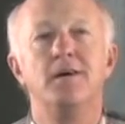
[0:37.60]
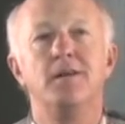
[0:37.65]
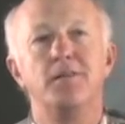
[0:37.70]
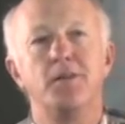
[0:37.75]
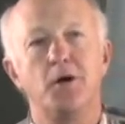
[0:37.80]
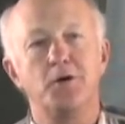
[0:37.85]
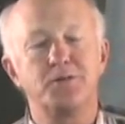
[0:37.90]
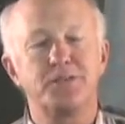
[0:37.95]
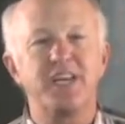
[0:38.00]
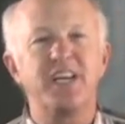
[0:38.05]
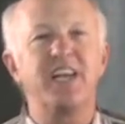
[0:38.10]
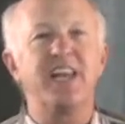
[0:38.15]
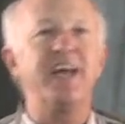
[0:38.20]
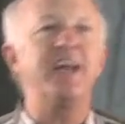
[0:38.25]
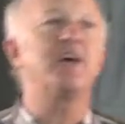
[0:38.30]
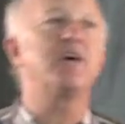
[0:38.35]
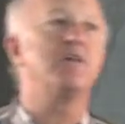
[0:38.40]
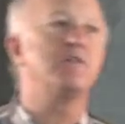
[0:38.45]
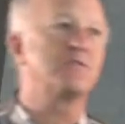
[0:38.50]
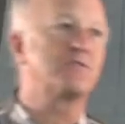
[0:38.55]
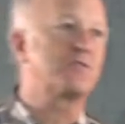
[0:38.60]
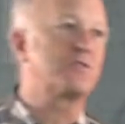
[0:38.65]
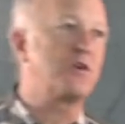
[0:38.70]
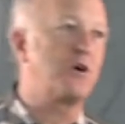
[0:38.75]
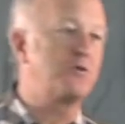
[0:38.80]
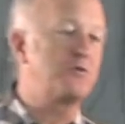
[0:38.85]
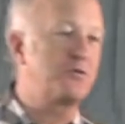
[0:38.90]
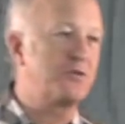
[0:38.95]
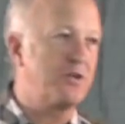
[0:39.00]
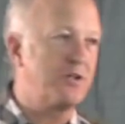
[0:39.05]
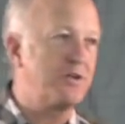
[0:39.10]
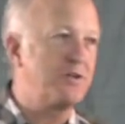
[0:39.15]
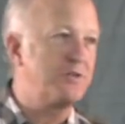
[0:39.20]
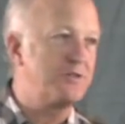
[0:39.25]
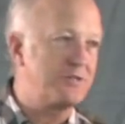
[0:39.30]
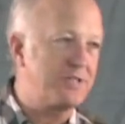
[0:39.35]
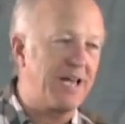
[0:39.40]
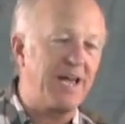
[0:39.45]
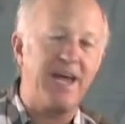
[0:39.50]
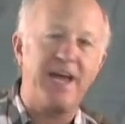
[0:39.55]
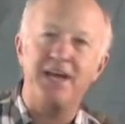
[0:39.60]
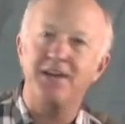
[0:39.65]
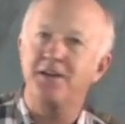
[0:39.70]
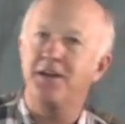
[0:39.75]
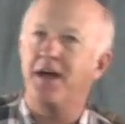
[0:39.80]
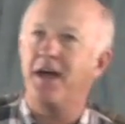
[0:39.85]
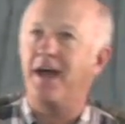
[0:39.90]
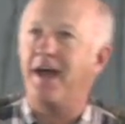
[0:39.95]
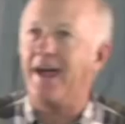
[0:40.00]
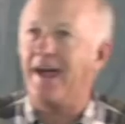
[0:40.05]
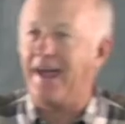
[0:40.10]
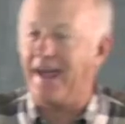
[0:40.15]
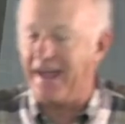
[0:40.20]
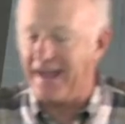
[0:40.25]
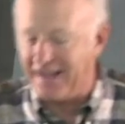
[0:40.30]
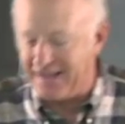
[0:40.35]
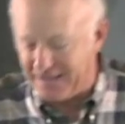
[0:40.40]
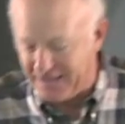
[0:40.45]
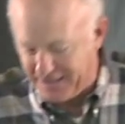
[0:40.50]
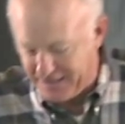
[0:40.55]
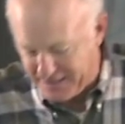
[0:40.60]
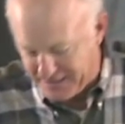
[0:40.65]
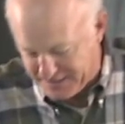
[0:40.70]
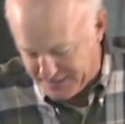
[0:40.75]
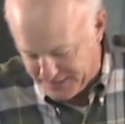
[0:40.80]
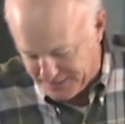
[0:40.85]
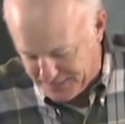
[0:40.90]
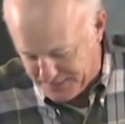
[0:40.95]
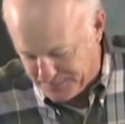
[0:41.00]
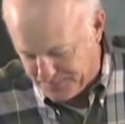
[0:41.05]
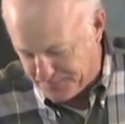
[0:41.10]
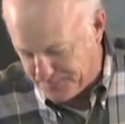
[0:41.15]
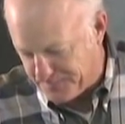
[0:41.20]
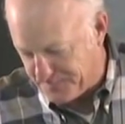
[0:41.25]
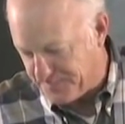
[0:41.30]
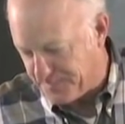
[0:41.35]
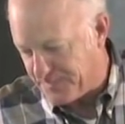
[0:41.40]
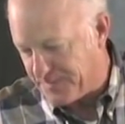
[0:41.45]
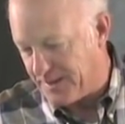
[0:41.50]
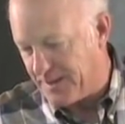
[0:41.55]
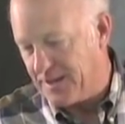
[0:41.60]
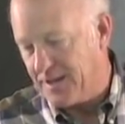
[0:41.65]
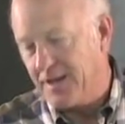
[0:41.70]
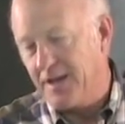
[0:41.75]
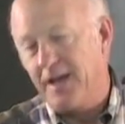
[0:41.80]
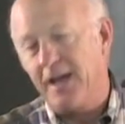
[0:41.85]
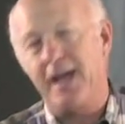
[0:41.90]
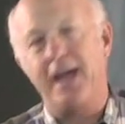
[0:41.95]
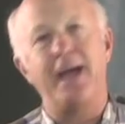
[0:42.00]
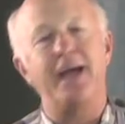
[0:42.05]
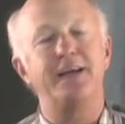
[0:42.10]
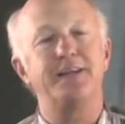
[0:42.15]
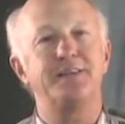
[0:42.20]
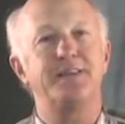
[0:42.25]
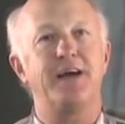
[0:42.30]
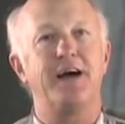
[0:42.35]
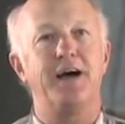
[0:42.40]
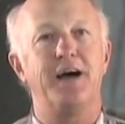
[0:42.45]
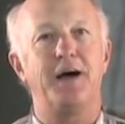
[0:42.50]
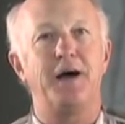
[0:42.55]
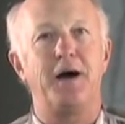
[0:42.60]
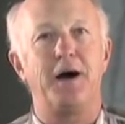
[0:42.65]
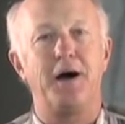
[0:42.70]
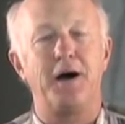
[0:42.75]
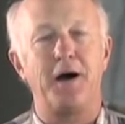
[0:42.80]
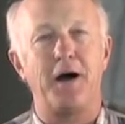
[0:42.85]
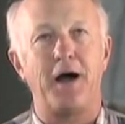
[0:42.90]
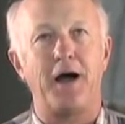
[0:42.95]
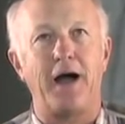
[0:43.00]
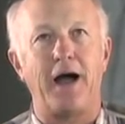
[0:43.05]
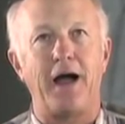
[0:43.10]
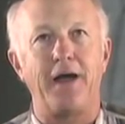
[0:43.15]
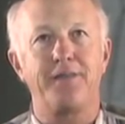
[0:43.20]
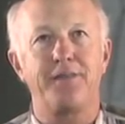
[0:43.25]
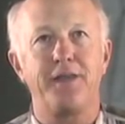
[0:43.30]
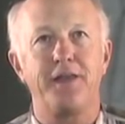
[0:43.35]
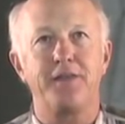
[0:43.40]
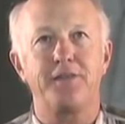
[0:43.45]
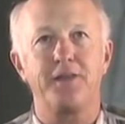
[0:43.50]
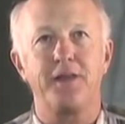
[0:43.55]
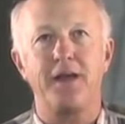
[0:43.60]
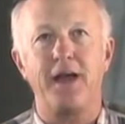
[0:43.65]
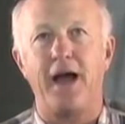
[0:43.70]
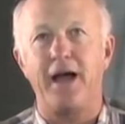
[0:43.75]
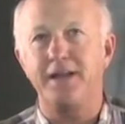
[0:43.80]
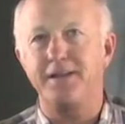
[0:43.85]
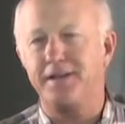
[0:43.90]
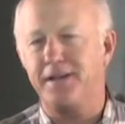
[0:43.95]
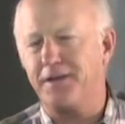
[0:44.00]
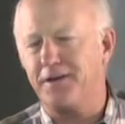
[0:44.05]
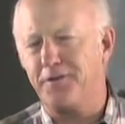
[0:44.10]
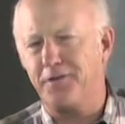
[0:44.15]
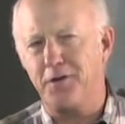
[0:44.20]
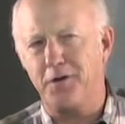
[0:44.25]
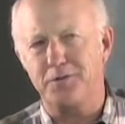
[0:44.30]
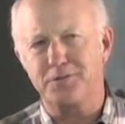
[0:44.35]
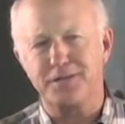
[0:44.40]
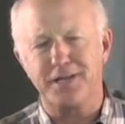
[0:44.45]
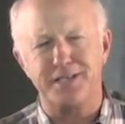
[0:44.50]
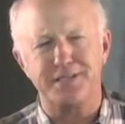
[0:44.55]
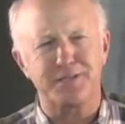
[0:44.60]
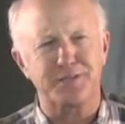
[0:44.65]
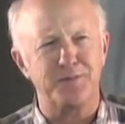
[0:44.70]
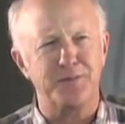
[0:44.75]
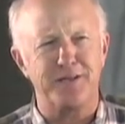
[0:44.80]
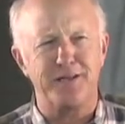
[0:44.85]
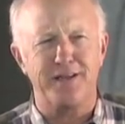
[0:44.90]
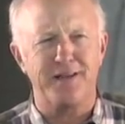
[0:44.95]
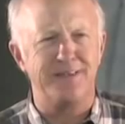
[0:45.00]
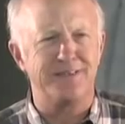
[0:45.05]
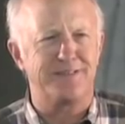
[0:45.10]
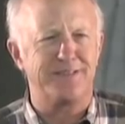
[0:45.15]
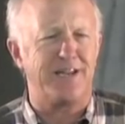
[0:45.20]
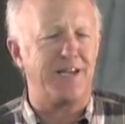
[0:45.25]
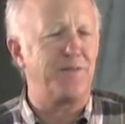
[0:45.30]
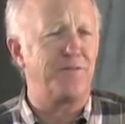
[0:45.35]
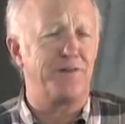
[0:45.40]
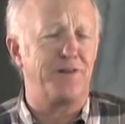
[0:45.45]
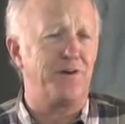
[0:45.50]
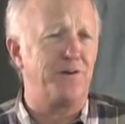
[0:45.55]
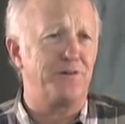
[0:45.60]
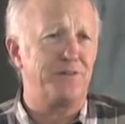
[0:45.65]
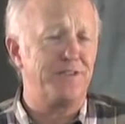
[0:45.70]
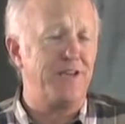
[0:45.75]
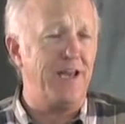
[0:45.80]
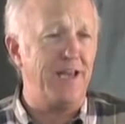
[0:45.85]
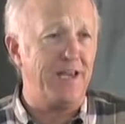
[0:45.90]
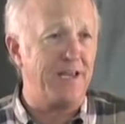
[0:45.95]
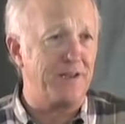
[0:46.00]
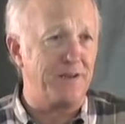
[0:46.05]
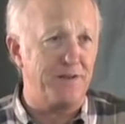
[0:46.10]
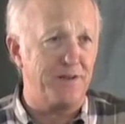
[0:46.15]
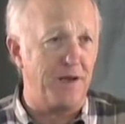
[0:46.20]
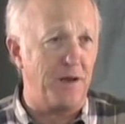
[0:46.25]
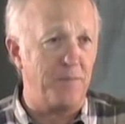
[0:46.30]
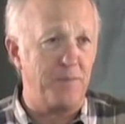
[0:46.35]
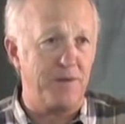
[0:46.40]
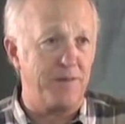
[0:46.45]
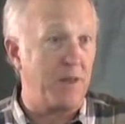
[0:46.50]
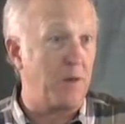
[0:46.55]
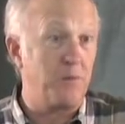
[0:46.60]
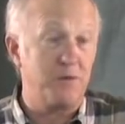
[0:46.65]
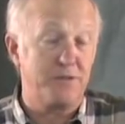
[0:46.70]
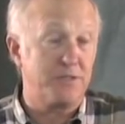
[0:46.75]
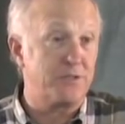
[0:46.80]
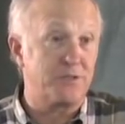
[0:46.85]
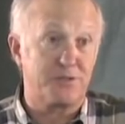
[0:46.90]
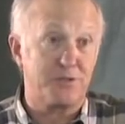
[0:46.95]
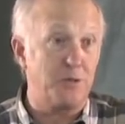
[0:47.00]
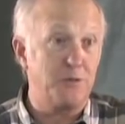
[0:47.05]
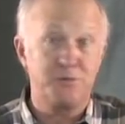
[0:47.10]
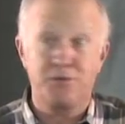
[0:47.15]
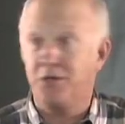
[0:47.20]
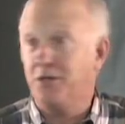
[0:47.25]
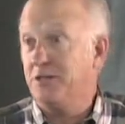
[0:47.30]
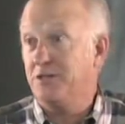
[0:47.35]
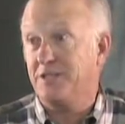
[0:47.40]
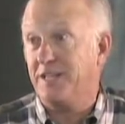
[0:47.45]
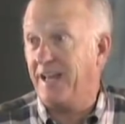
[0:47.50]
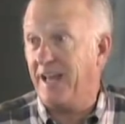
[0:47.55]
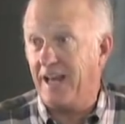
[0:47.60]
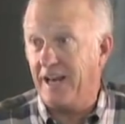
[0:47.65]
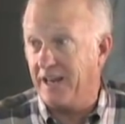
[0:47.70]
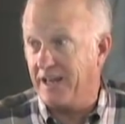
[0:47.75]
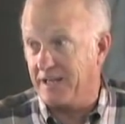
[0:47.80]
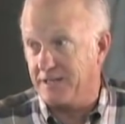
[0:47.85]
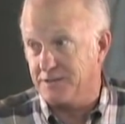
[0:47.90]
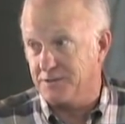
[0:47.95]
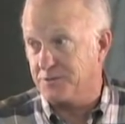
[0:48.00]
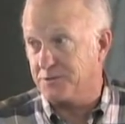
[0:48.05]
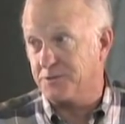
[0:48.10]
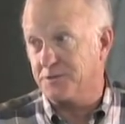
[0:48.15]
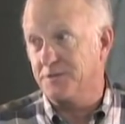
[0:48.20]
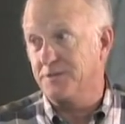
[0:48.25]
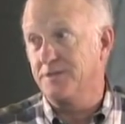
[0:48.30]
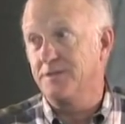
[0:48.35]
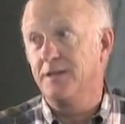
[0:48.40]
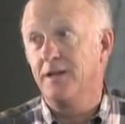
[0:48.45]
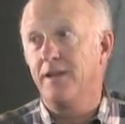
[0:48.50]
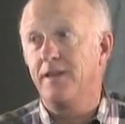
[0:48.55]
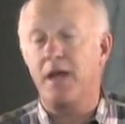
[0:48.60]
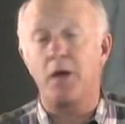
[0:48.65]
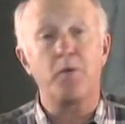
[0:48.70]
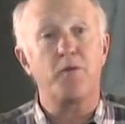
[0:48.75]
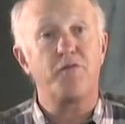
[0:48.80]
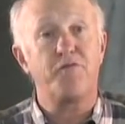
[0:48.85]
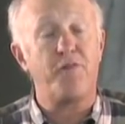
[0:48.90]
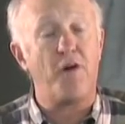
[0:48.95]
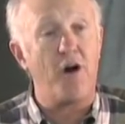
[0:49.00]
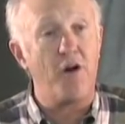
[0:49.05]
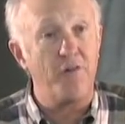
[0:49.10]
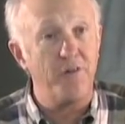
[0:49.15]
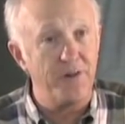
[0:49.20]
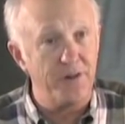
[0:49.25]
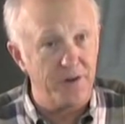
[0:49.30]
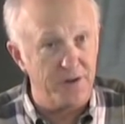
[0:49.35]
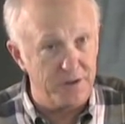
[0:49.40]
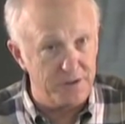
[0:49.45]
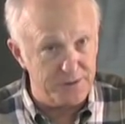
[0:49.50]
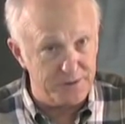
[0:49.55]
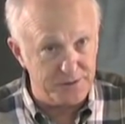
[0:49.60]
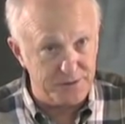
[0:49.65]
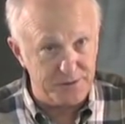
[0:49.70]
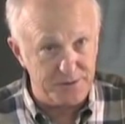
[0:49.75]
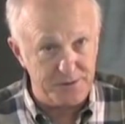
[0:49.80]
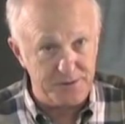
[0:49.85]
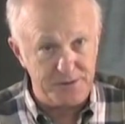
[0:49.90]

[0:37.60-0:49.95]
Those illegal sojourners and aliens. And I think the idea in the Old Testament is not even entertained. I mean, they were just sojourners and aliens. They were foreigners.